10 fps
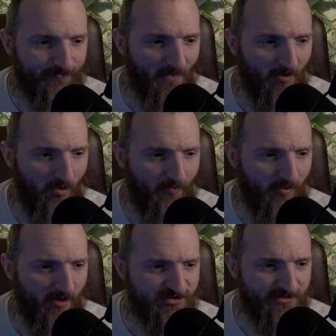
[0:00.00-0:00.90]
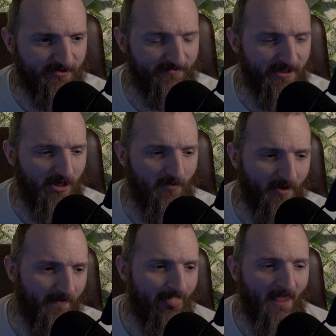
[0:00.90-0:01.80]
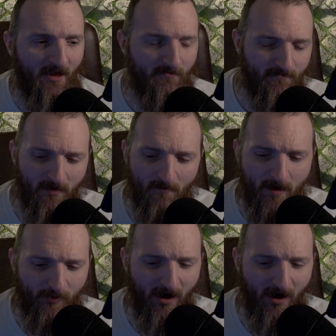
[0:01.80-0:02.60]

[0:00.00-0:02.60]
we'll pretty much end the video. But remember